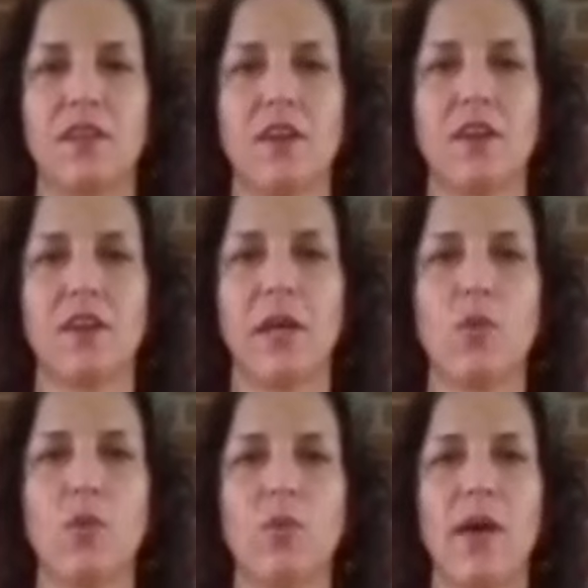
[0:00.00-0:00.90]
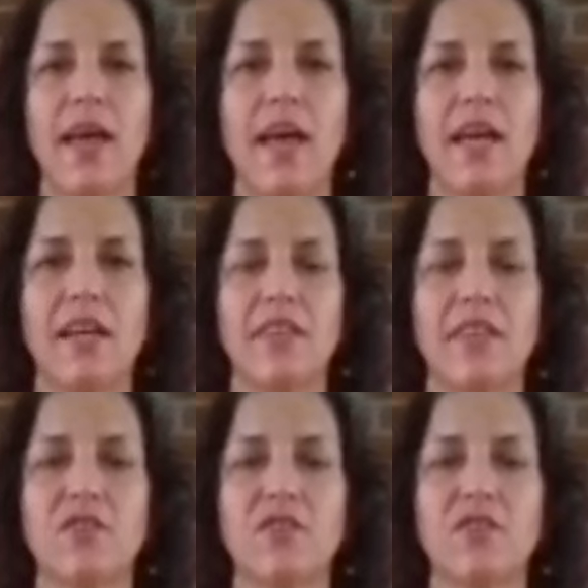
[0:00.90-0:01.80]
Going one way and
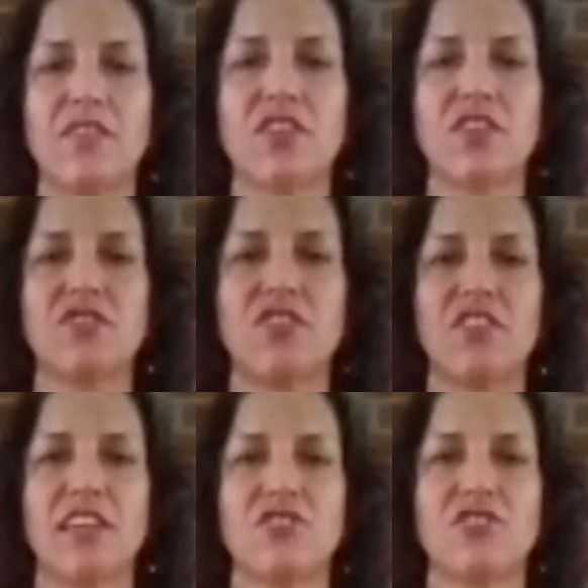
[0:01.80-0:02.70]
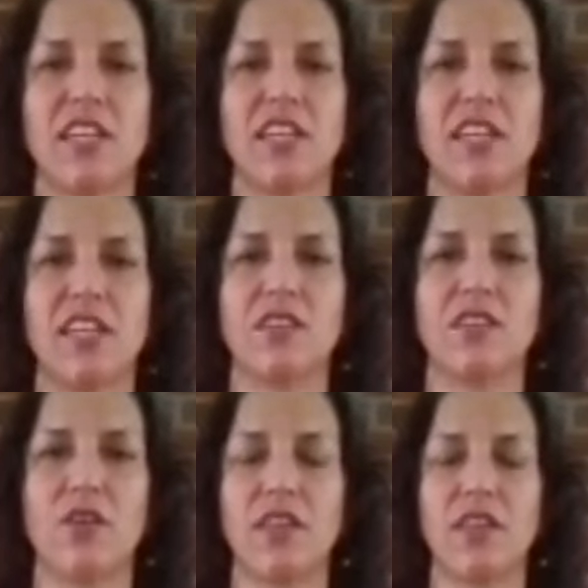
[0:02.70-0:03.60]
then reverse direction,
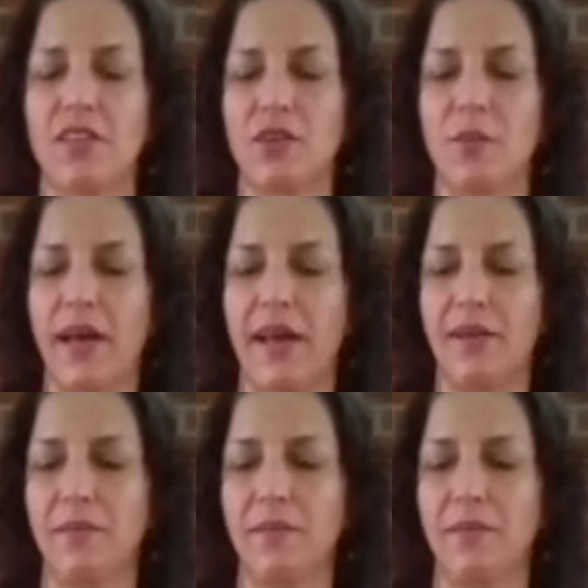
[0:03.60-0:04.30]
go the other way.